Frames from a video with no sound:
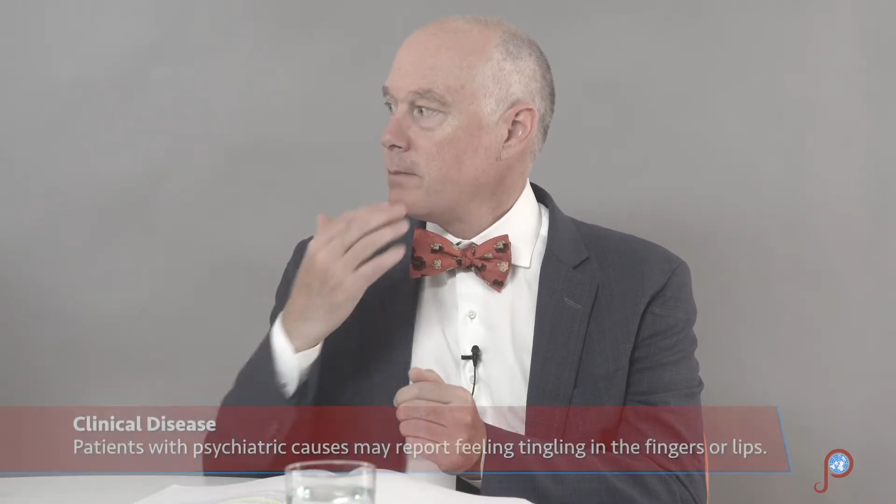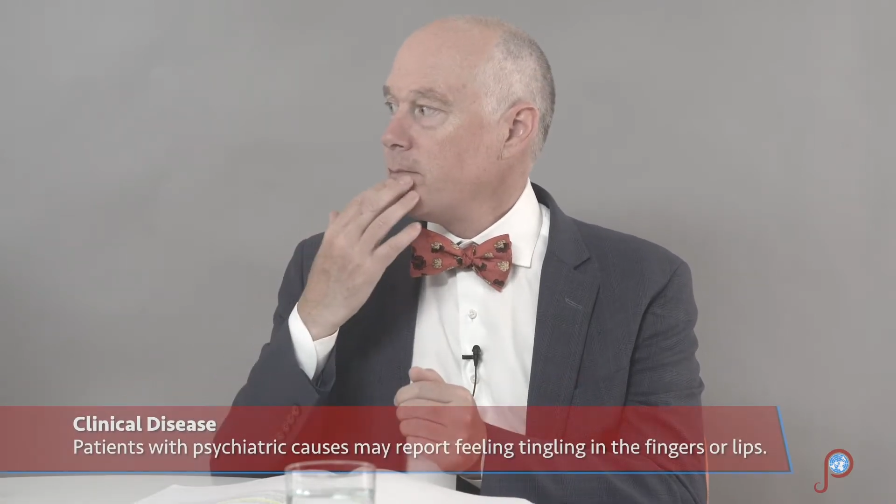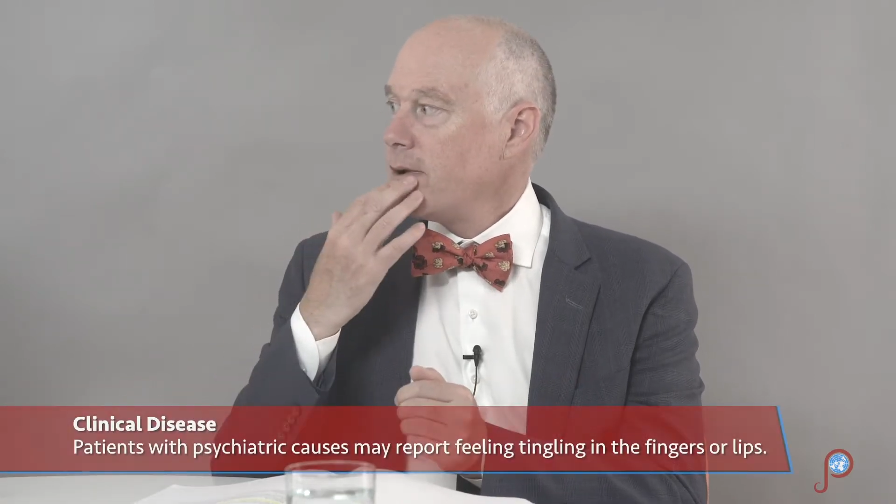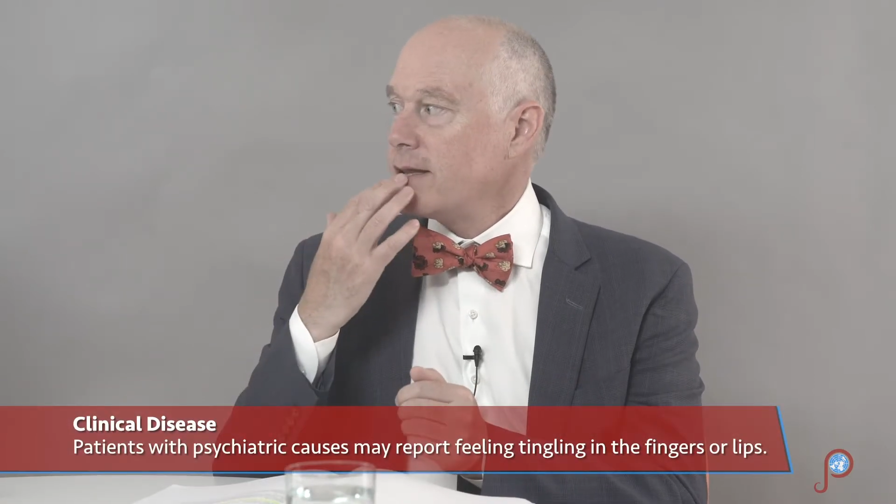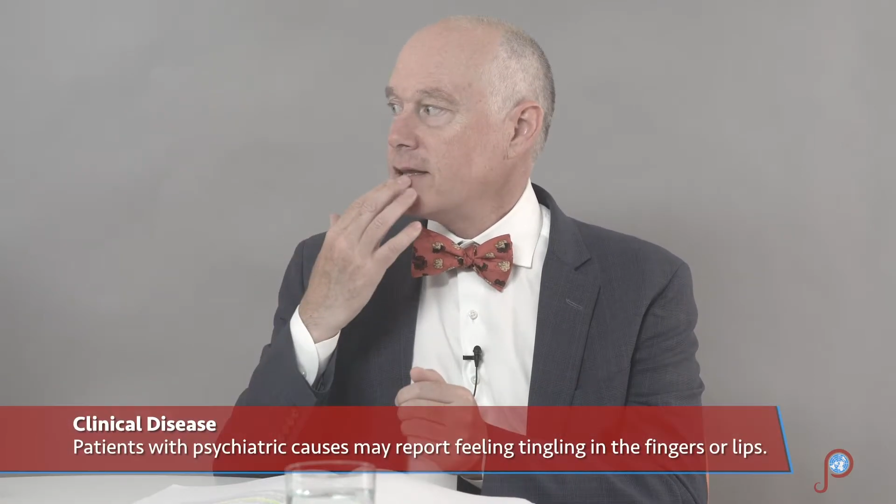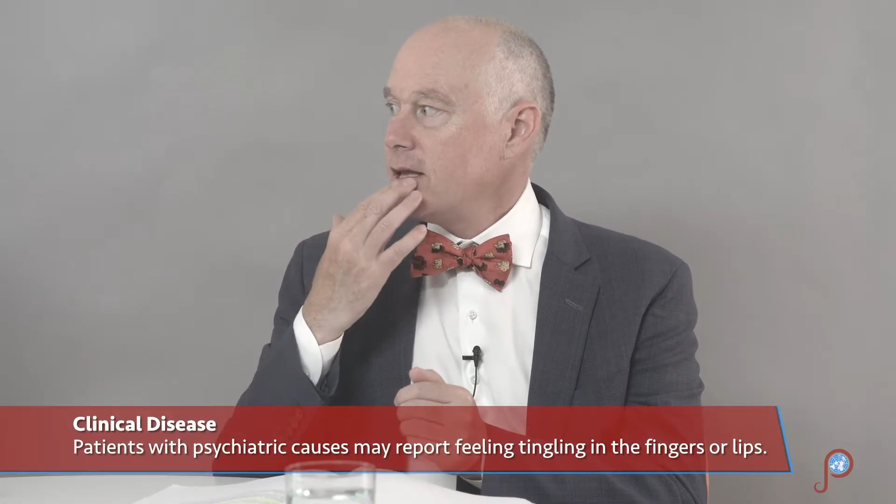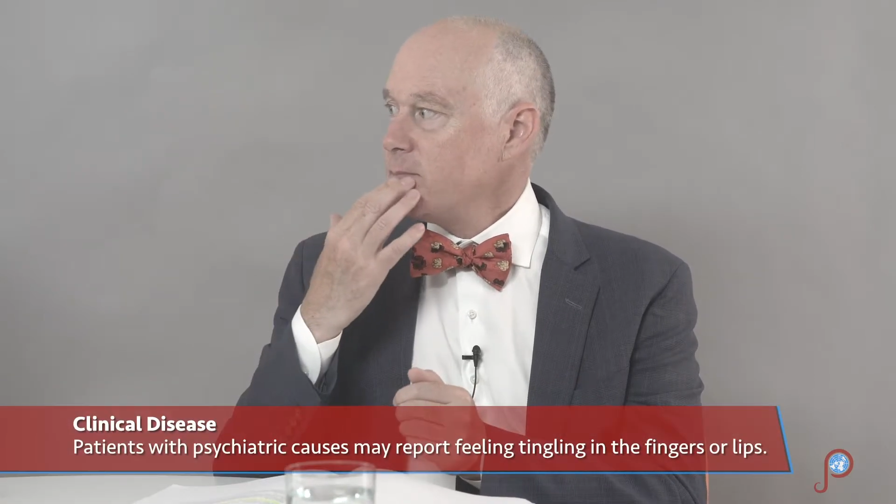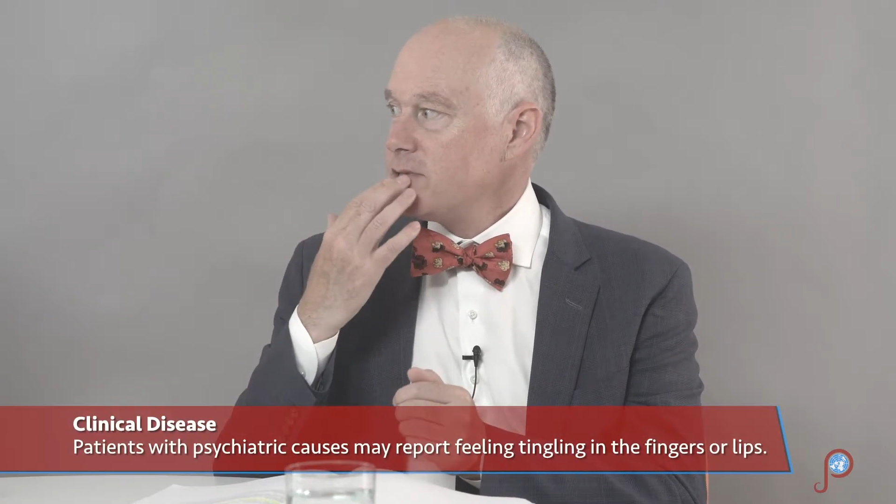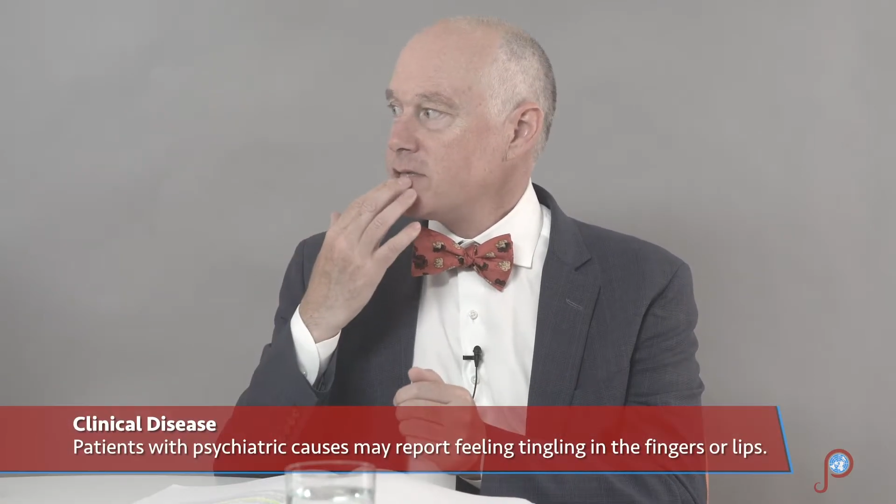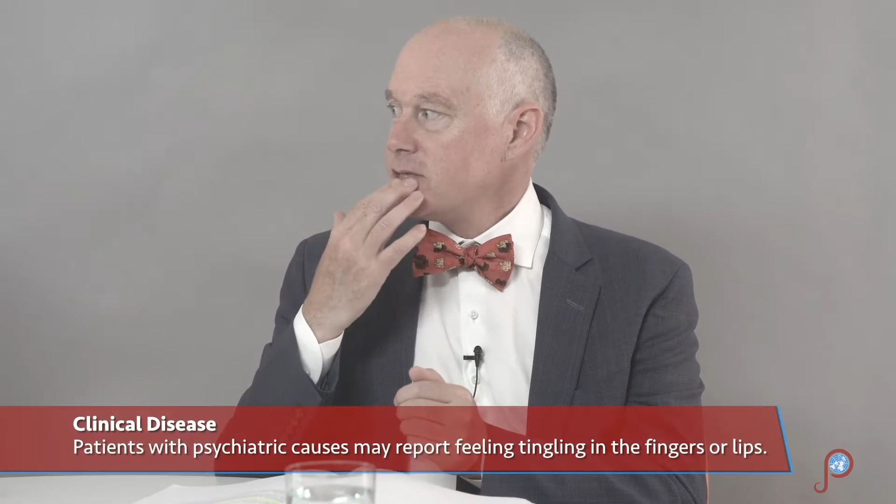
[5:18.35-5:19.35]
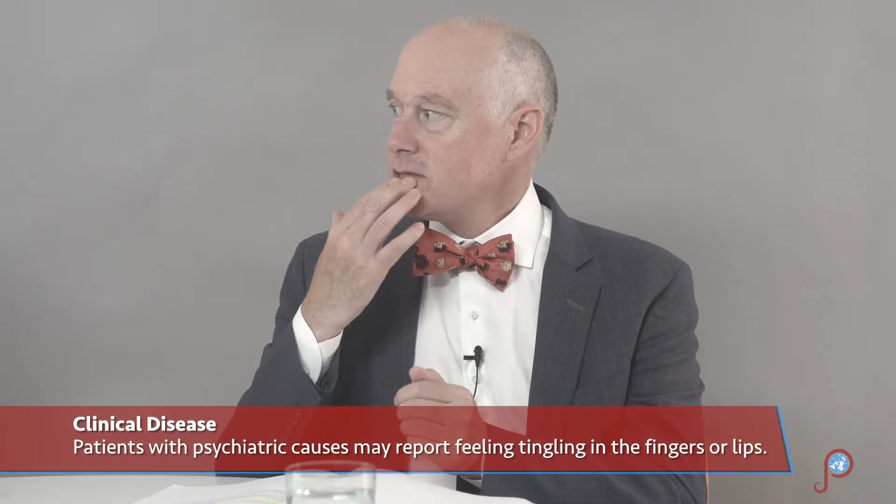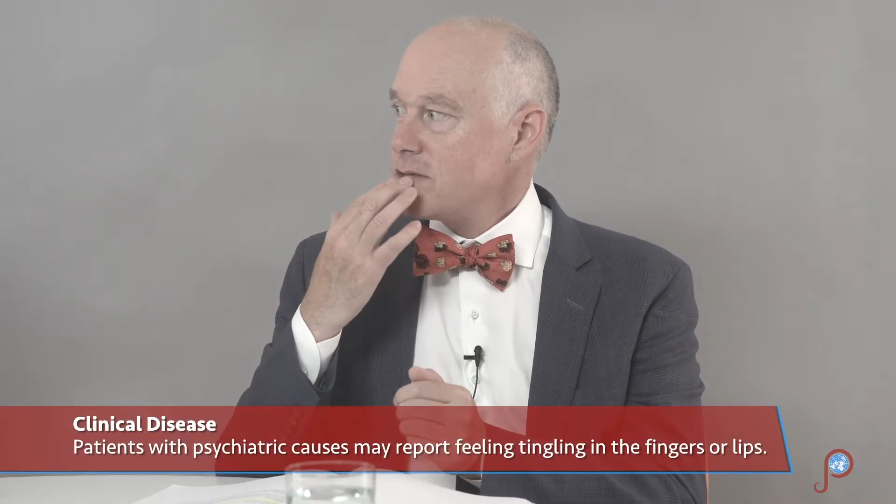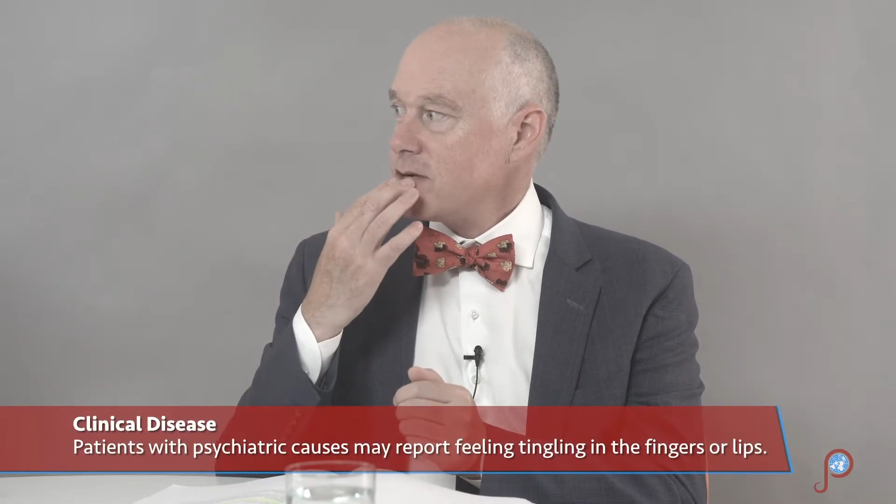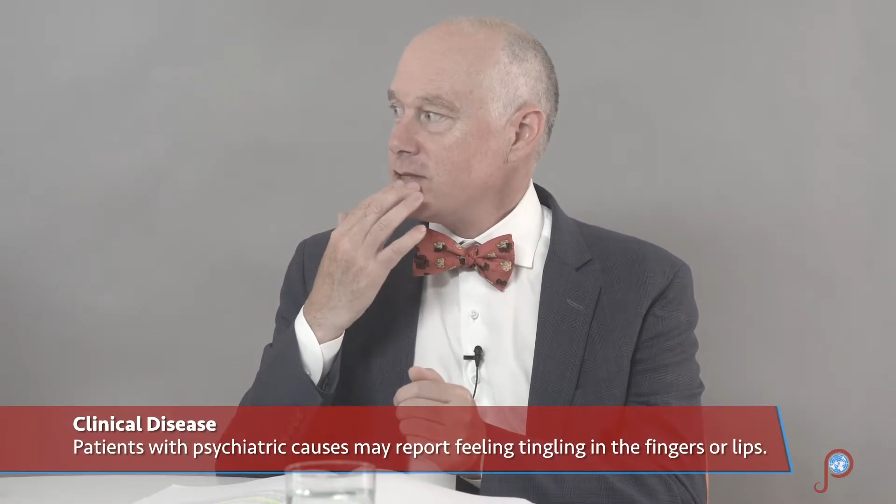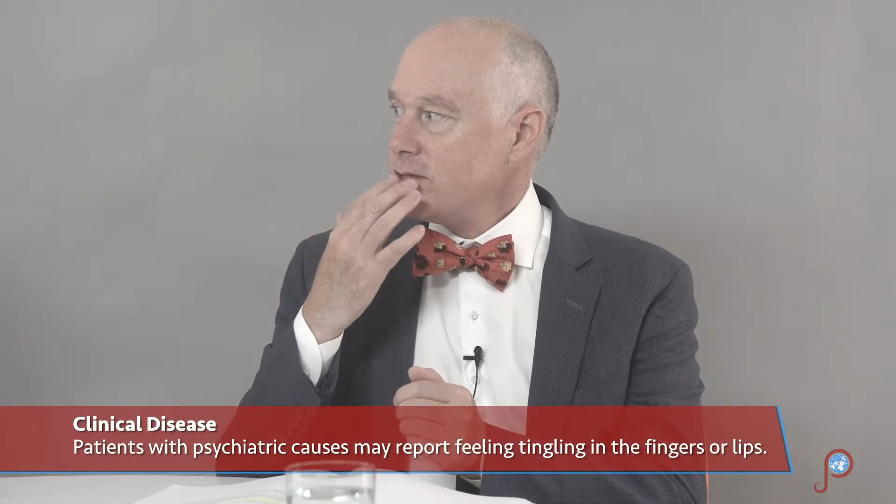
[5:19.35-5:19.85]
my lips
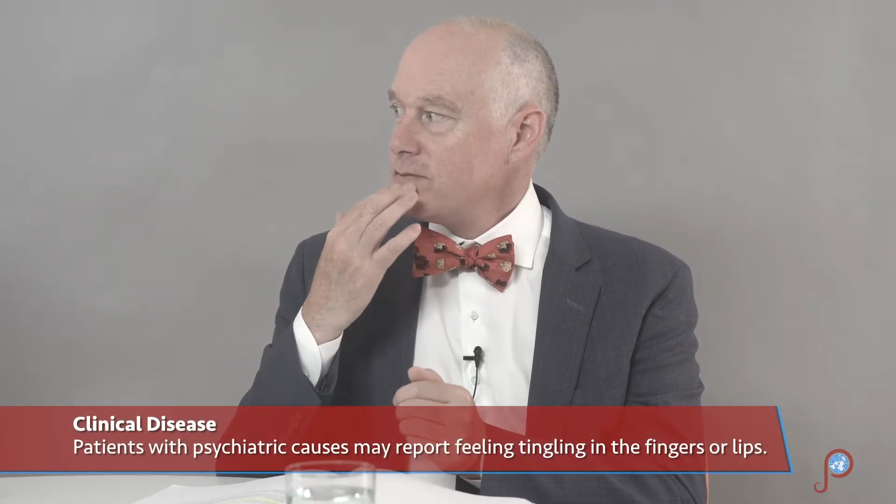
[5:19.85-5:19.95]
start